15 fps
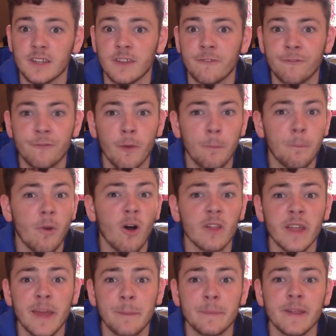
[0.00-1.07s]
The football
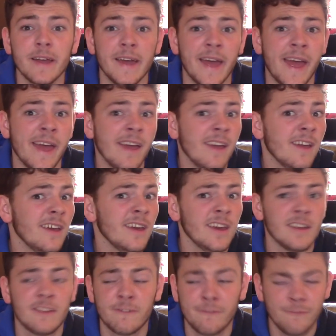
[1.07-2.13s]
they play,
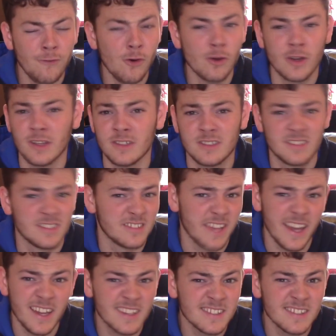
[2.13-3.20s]
it's fucking
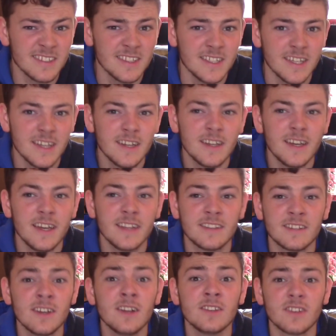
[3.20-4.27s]
sexy. It
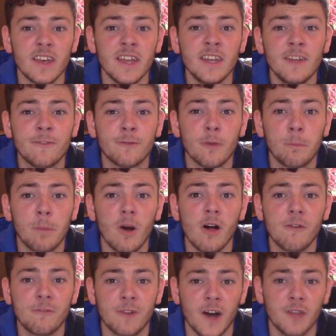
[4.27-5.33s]
turns any
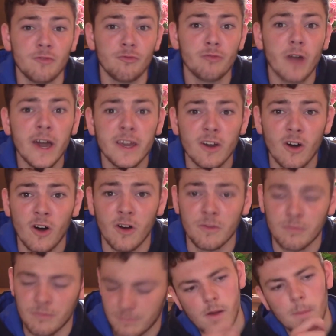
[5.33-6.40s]
football fan right
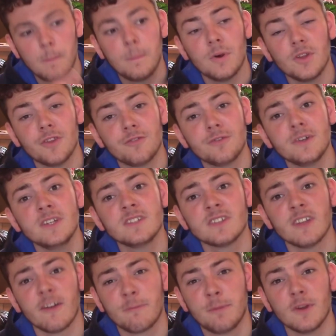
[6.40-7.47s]
on. But the
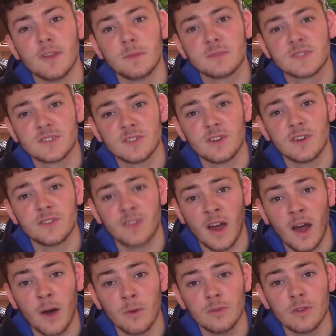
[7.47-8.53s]
reason I've put them so
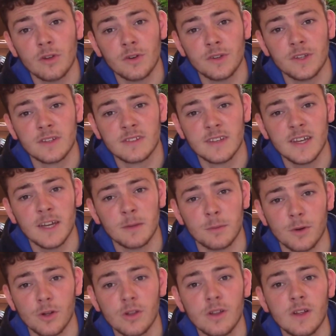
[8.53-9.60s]
down low in the
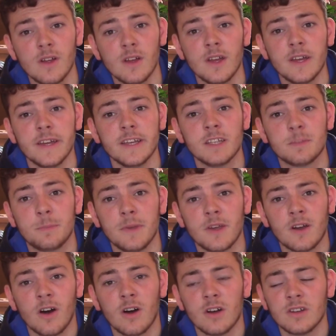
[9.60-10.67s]
table is
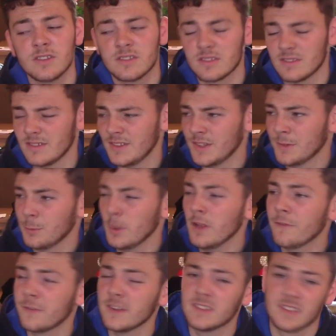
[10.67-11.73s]
because the
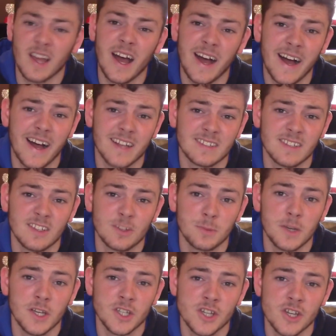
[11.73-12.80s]
Wilfried Zaha
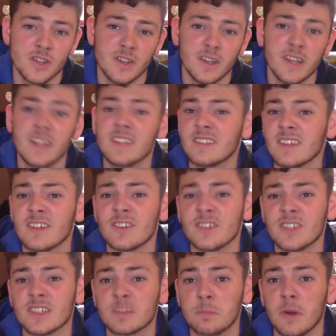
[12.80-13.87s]
situation. Is he
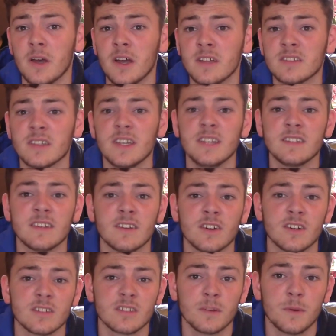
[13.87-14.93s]
going to Spurs? Is he
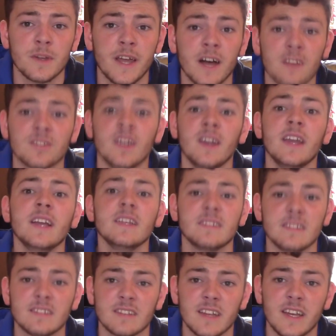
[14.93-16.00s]
going to someone else? Is
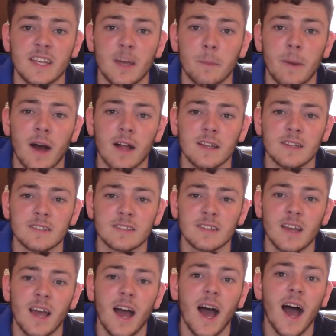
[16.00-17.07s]
he staying at
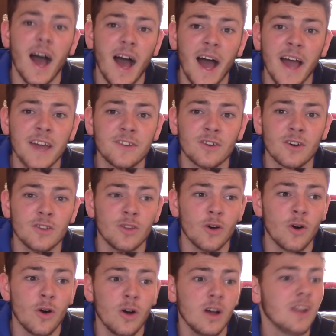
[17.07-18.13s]
Palace? I don't
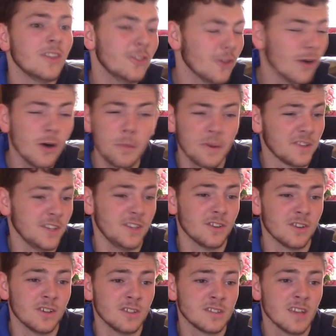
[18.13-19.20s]
know. Nobody
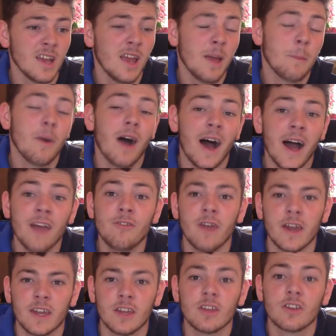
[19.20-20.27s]
knows. But I
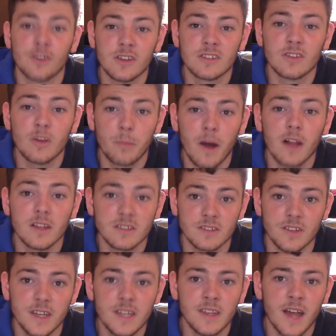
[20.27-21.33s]
reckon Crystal Palace
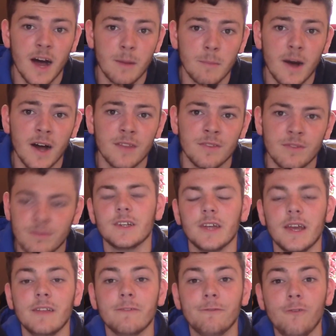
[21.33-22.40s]
need that man.
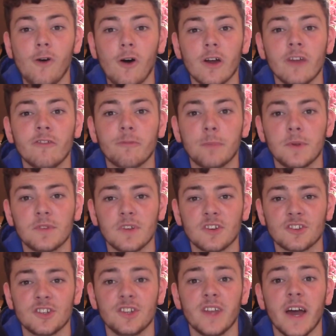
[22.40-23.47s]
In 14th
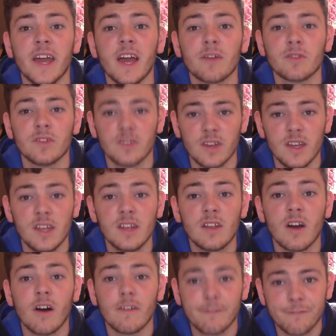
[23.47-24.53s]
position, I have indeed
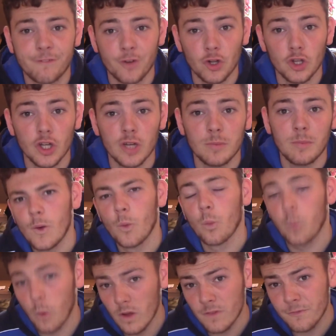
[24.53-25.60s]
got Fulham.
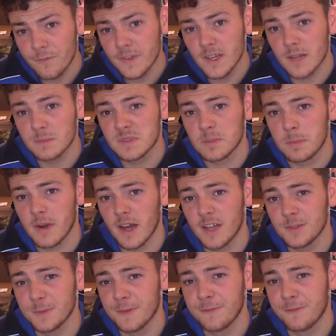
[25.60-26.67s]
One thing I'm
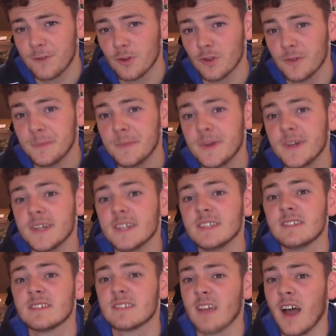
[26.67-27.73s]
surprised with Fulham
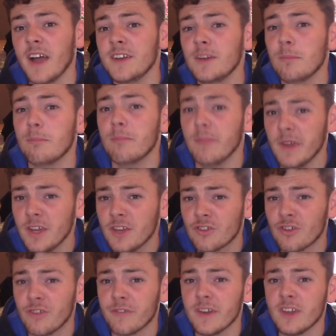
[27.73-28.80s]
is signing
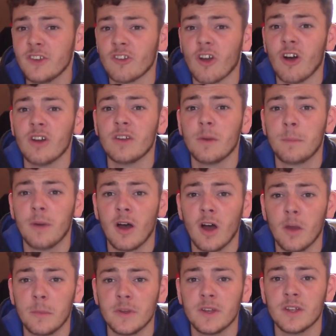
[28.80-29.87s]
Mitrovic on a
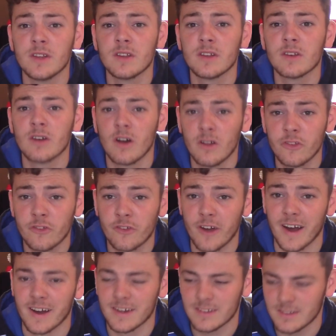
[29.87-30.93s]
permanent
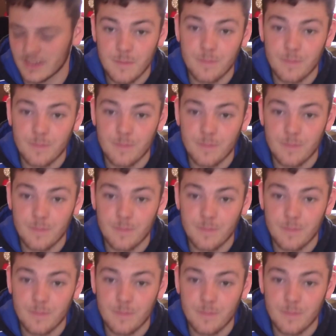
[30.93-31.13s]
contract.